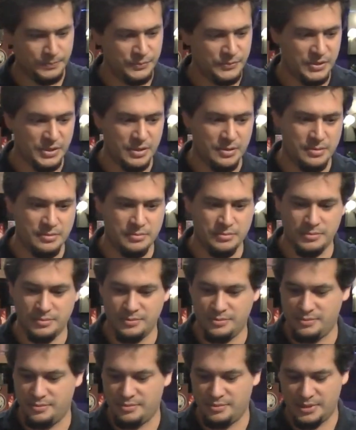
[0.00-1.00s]
So
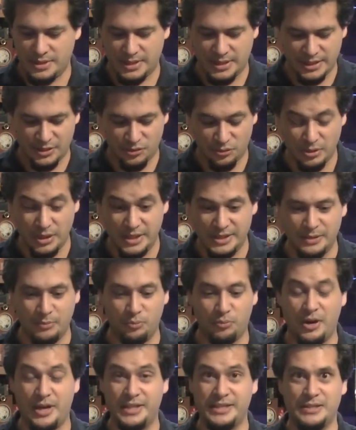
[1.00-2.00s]
it's really
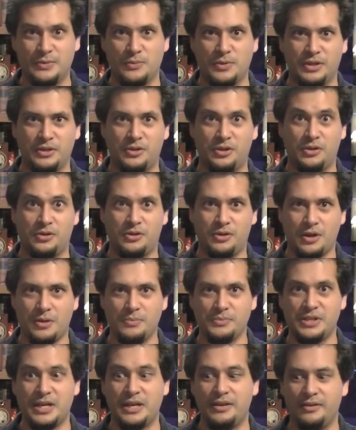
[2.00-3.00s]
surprising what
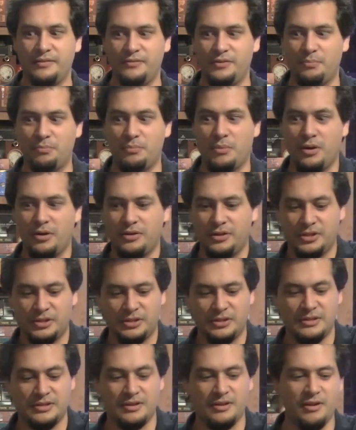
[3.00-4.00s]
comes out of the
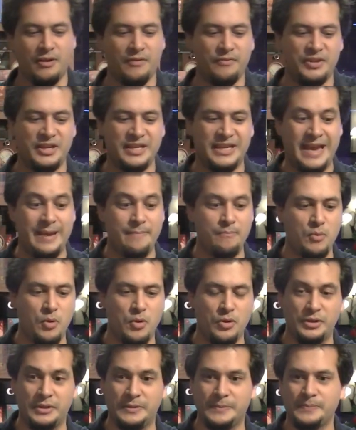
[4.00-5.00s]
box of a game
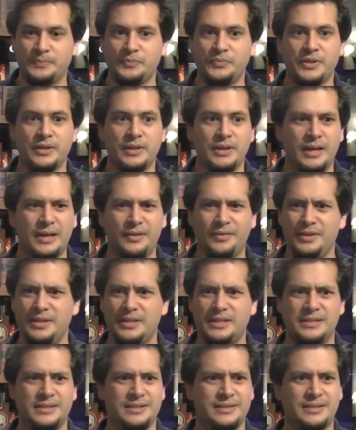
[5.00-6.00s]
board. I think
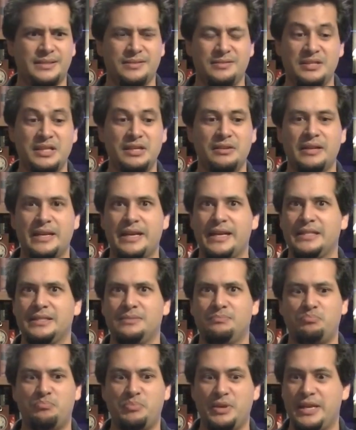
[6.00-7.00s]
it's nearly as
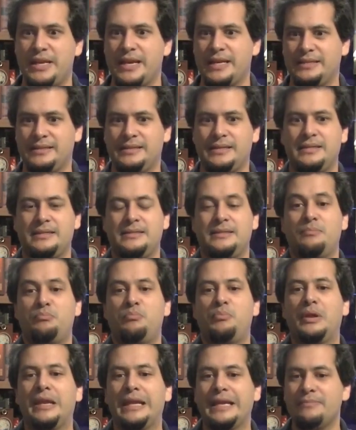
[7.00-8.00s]
big as the
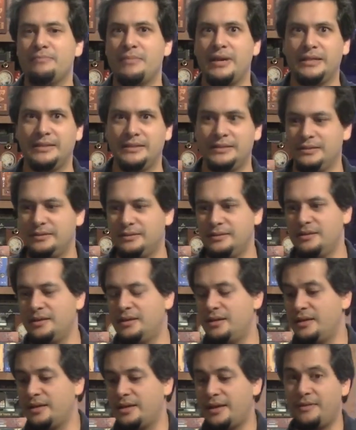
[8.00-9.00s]
playmat that
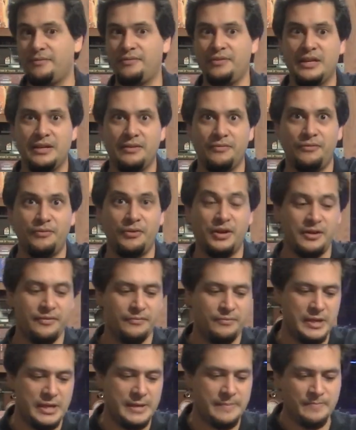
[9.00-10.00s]
I have here in front
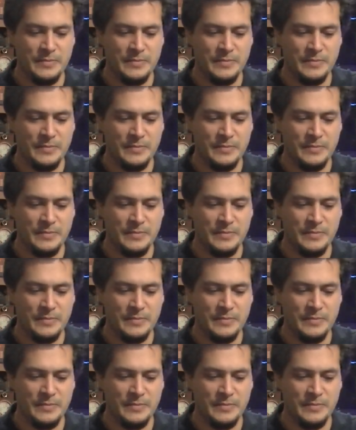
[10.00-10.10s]
of me.